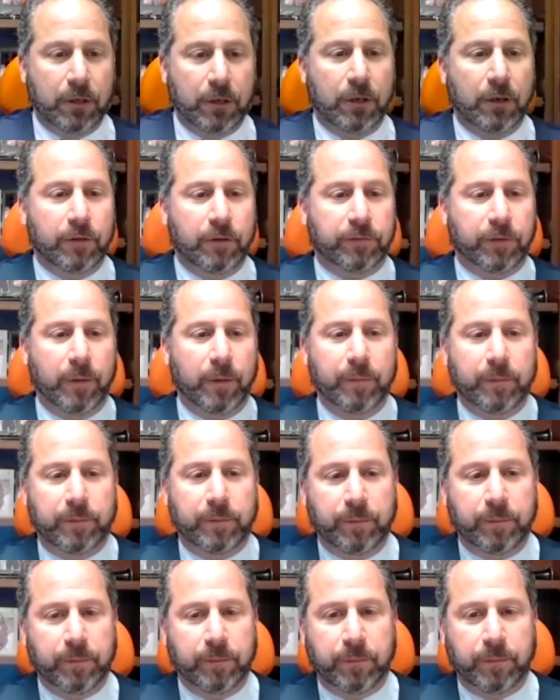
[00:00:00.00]
from
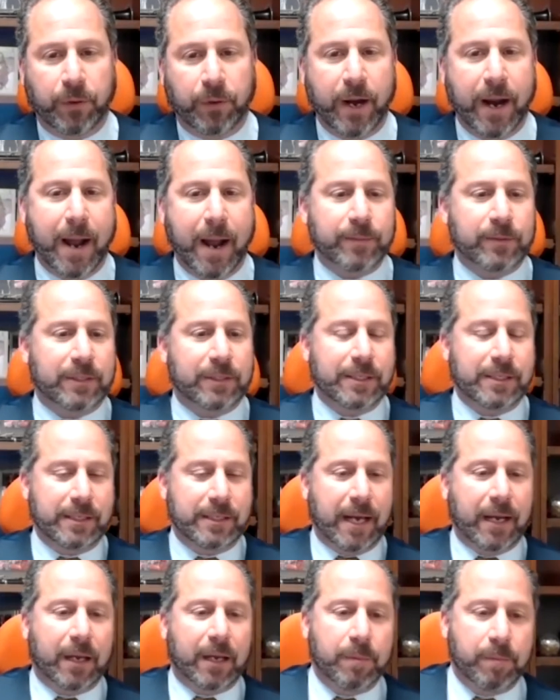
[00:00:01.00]
perhaps the
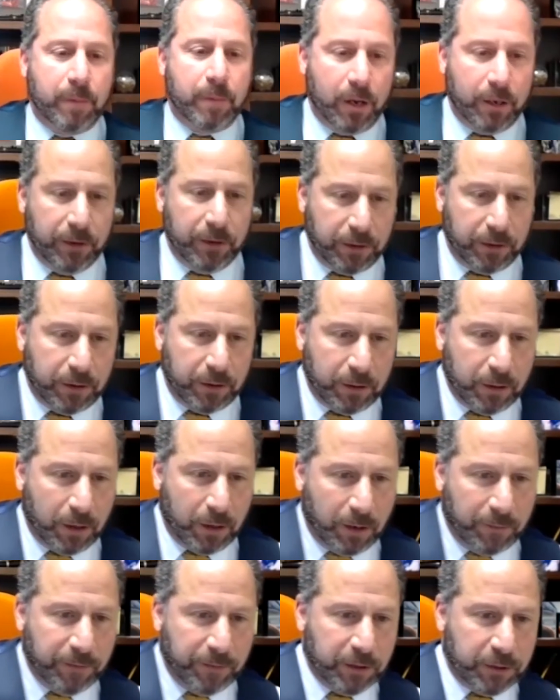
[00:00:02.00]
second month
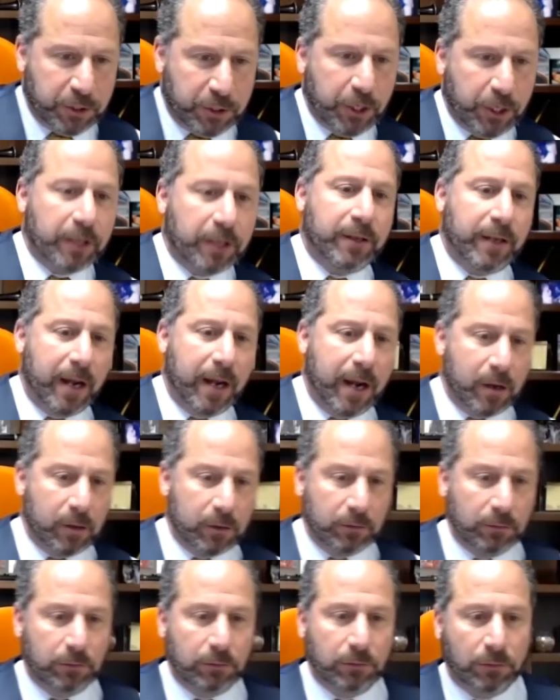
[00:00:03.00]
of the
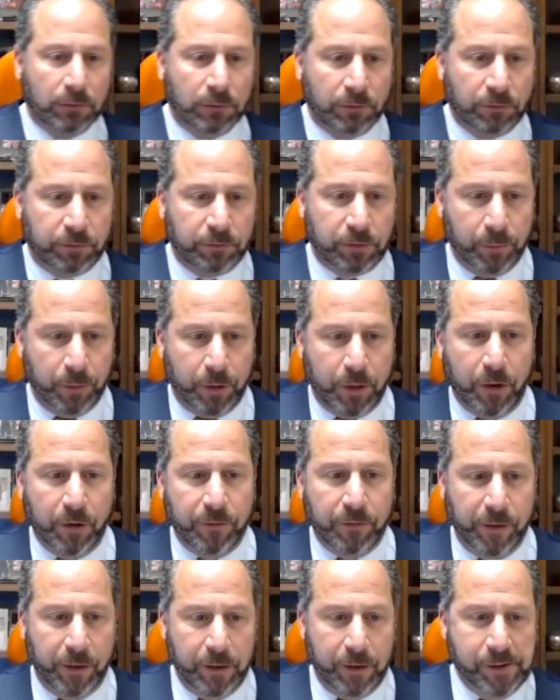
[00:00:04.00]
shutdown from
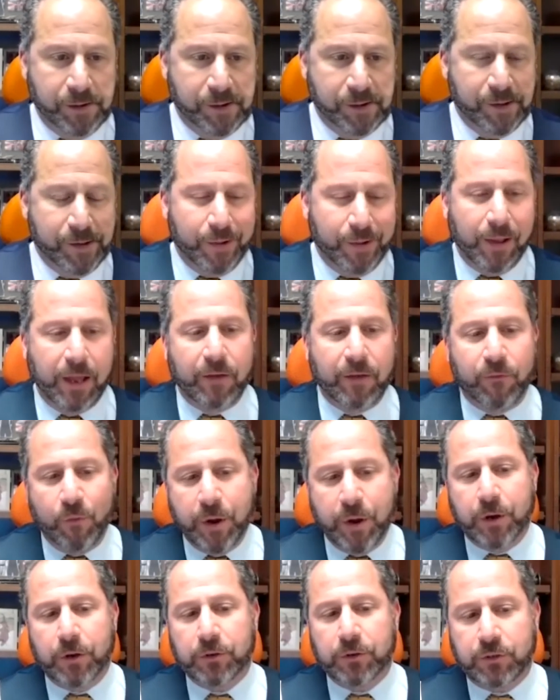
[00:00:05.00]
COVID, if we
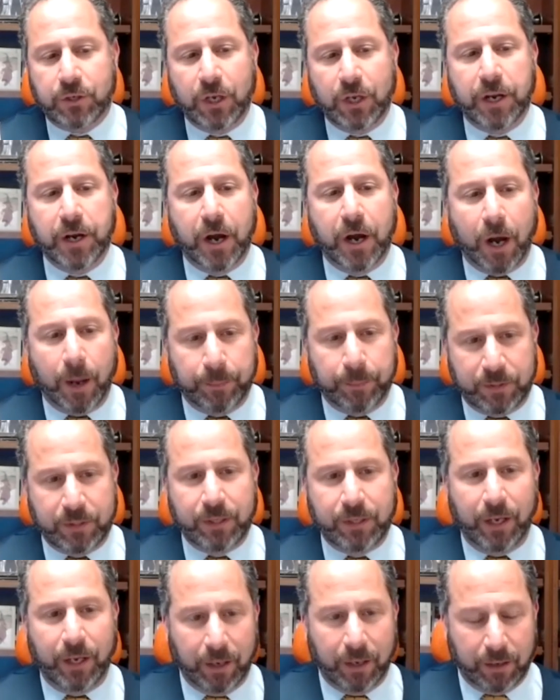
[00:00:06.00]
don't see an
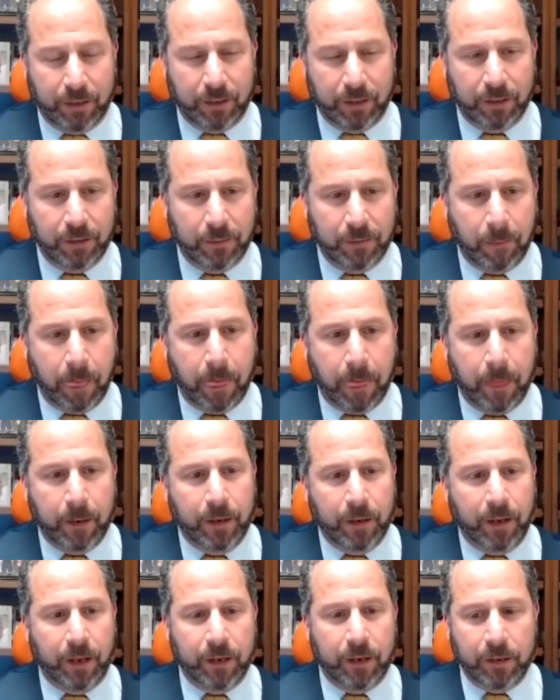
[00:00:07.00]
uptick
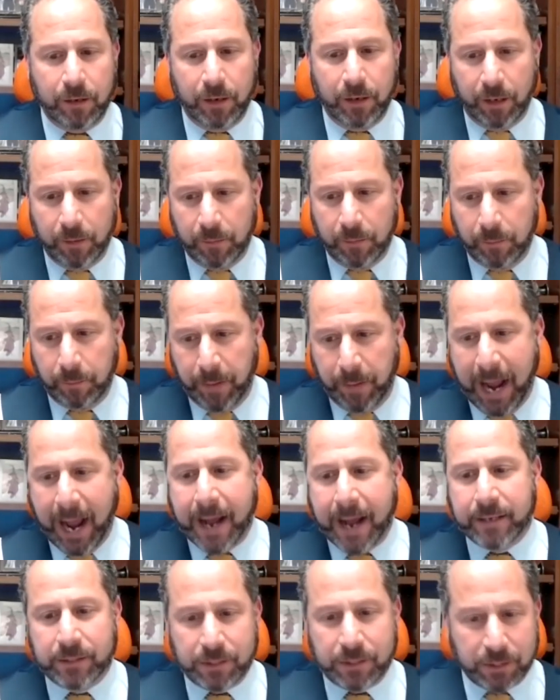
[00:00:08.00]
in
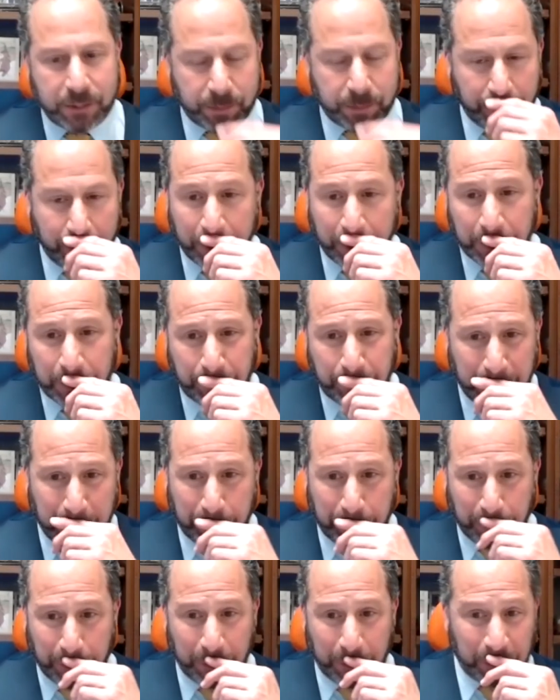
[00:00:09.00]
patents, because
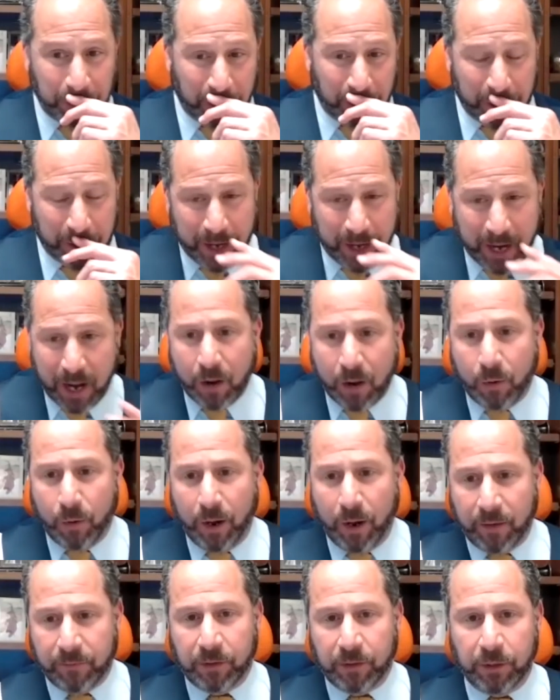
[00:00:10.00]
people now
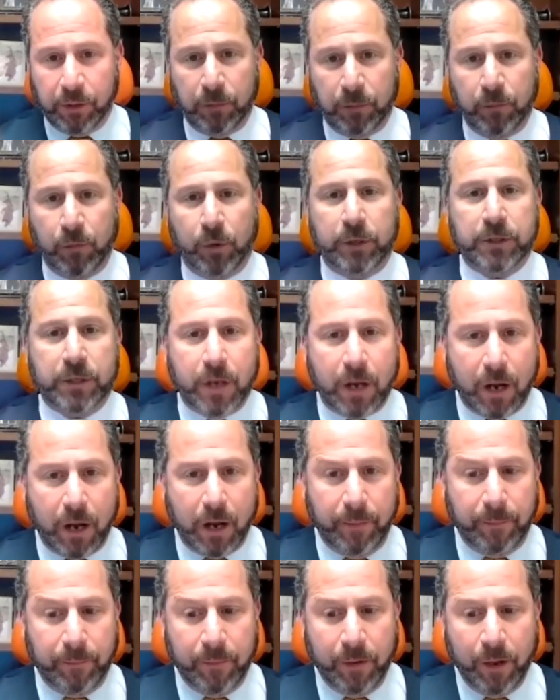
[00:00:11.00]
have a little more
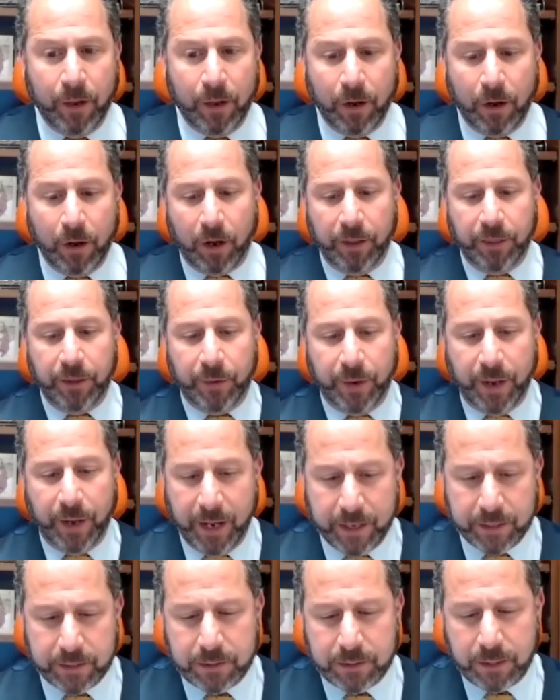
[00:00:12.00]
time on their
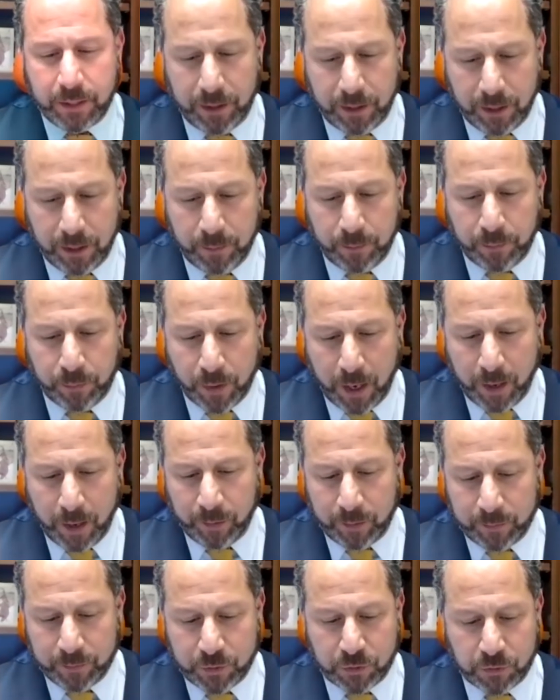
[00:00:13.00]
hands to think
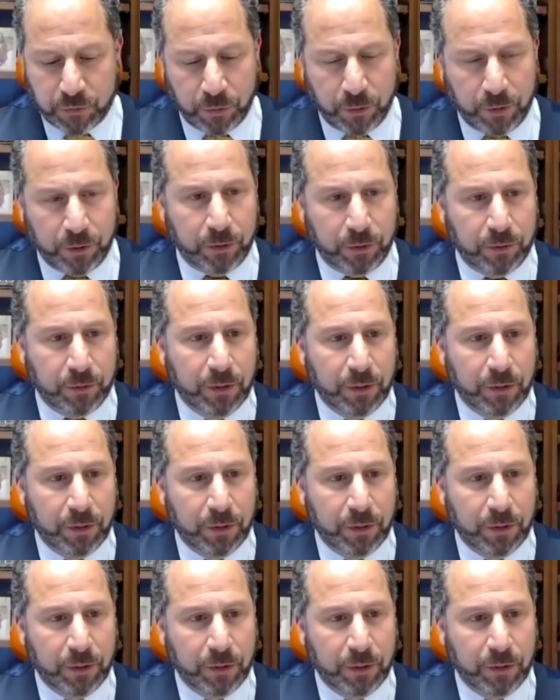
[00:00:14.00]
problems through,